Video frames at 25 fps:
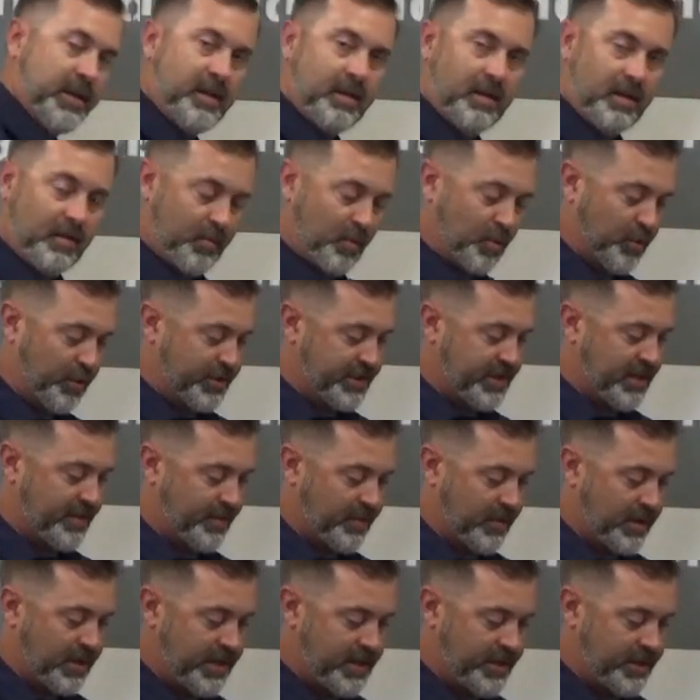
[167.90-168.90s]
a little more
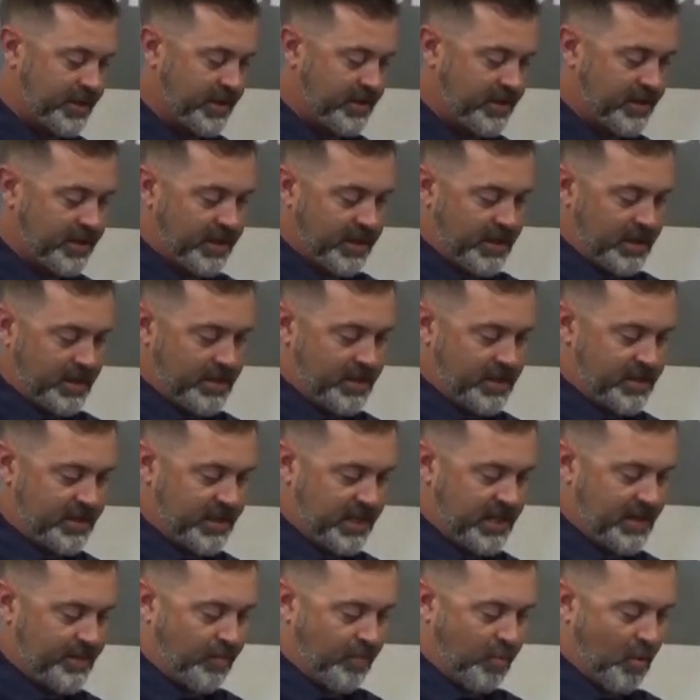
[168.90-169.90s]
separation. Just
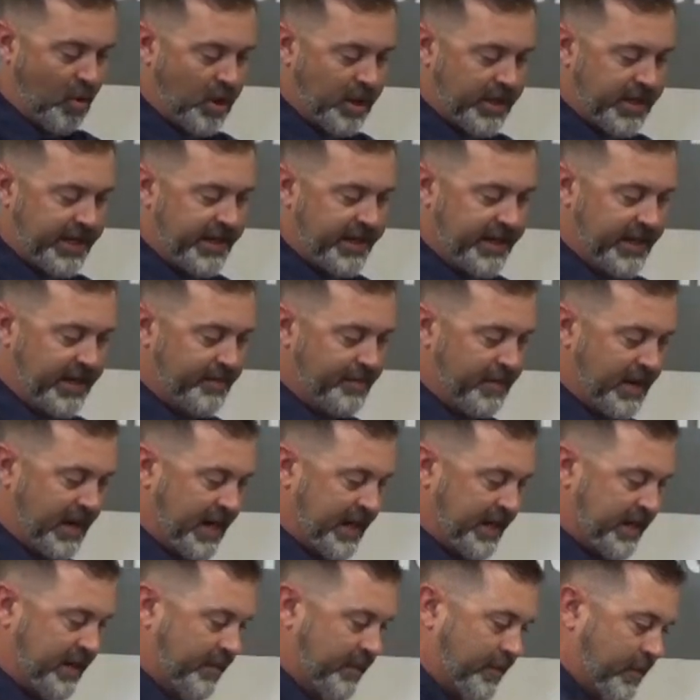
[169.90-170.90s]
keep working it
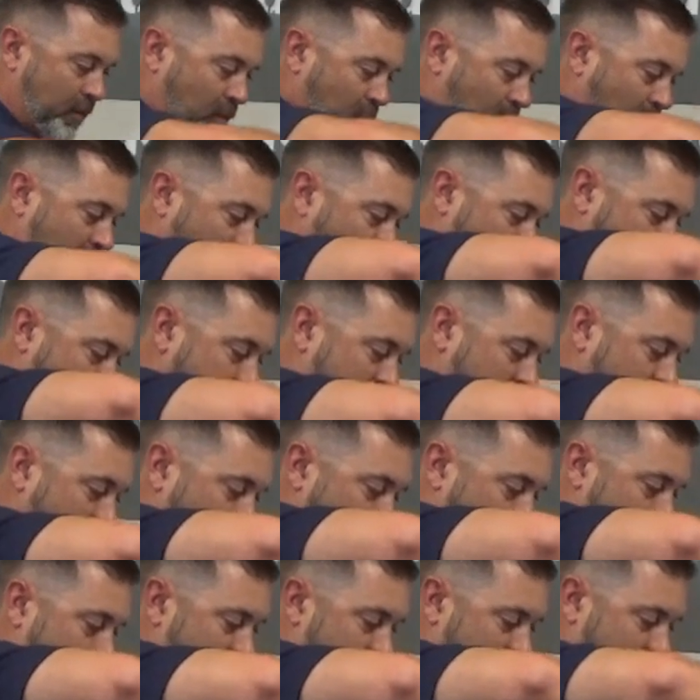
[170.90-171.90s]
back and forth
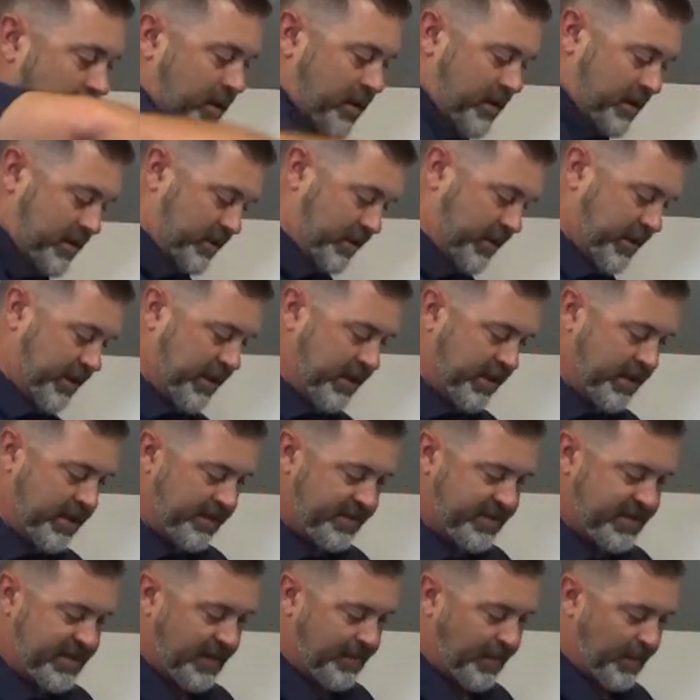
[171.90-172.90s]
until you get enough
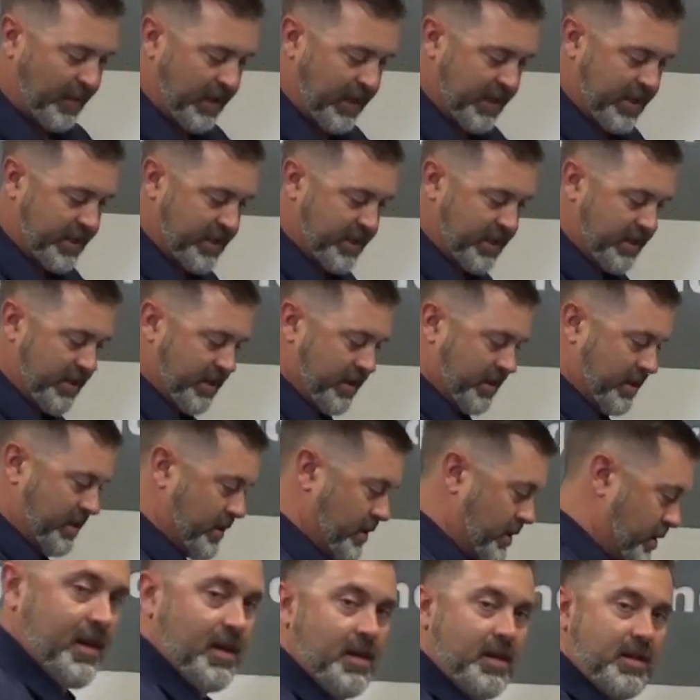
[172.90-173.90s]
separation
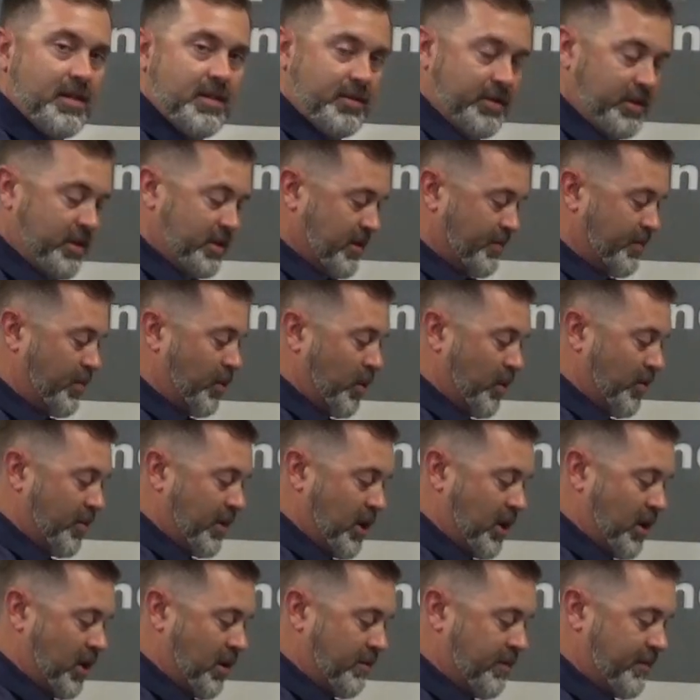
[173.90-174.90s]
until you can pull them
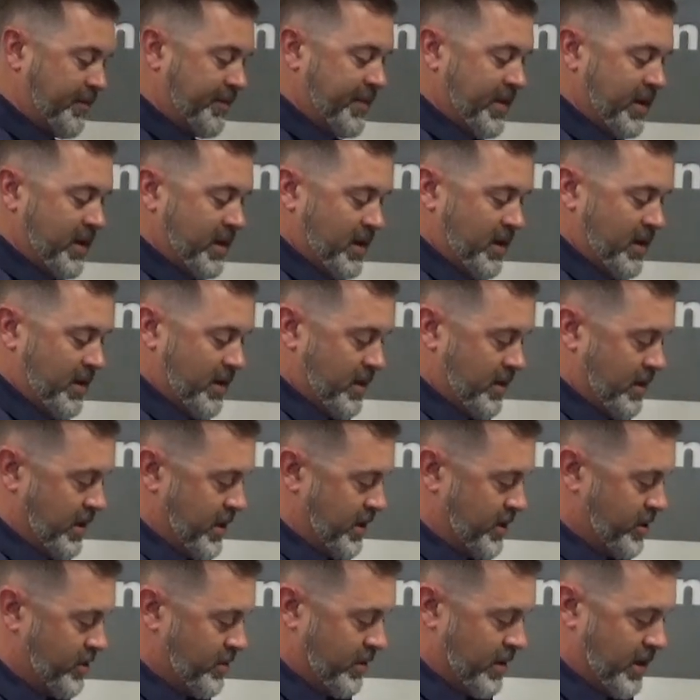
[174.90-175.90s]
off.
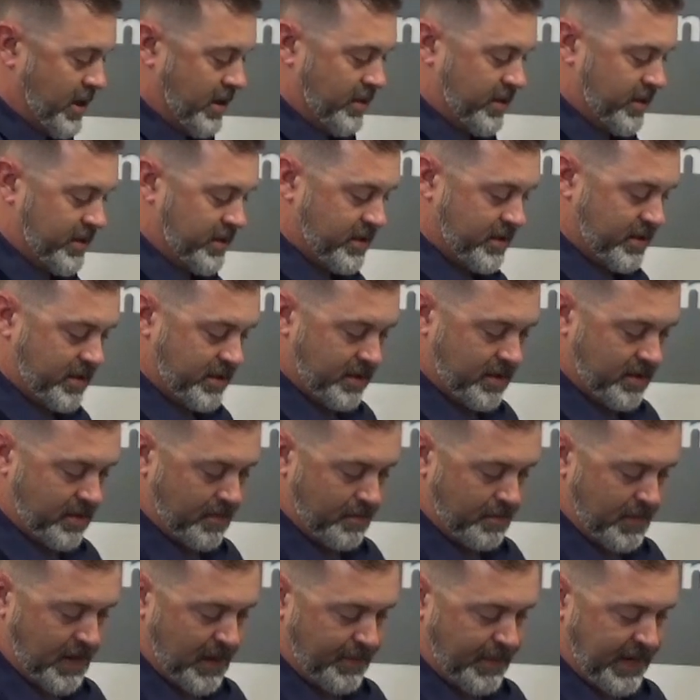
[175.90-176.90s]
As you'll notice,
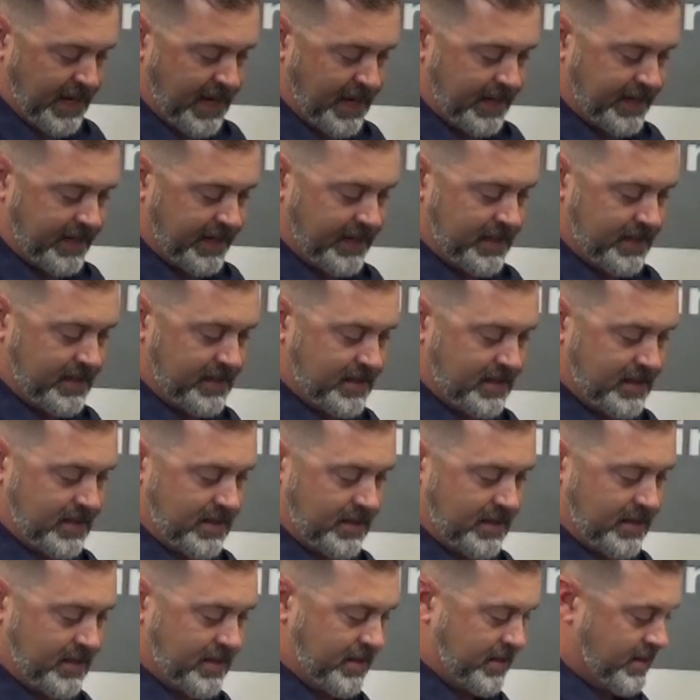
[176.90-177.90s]
my packings
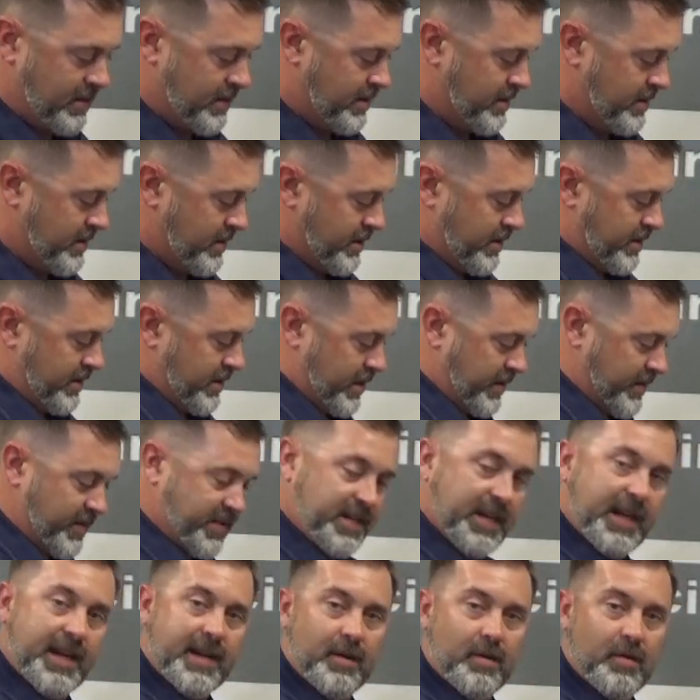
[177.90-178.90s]
have
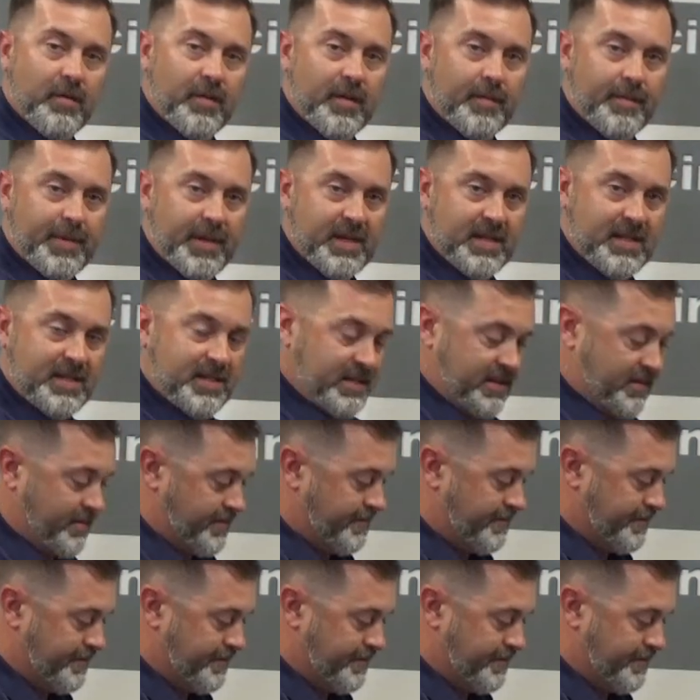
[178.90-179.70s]
stayed on the piston.